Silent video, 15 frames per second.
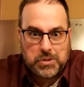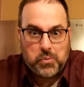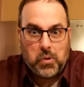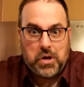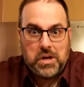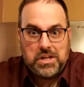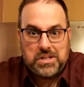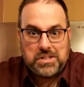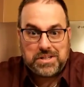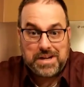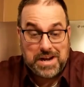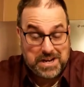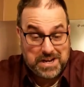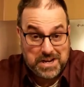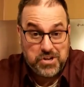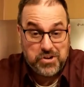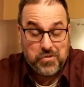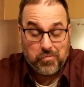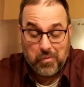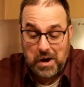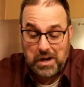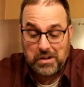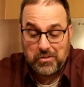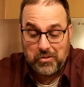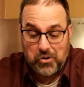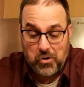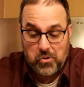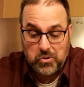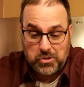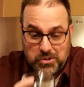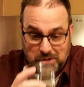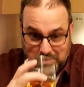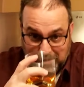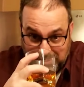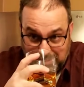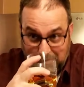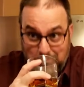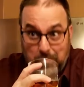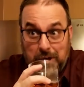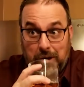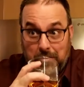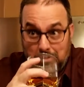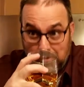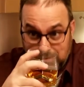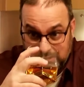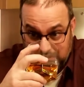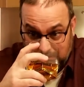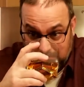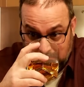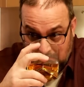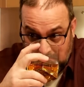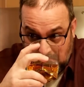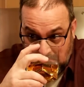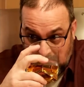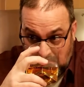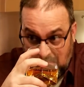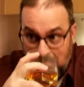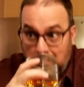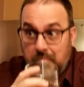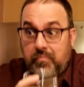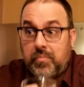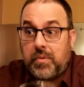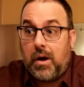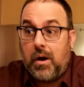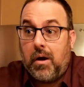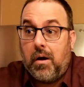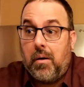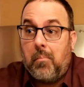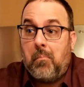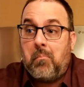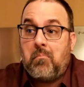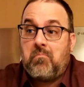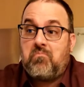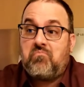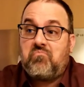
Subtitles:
this one is kind of in you, right in the nose. You get our nose in there. I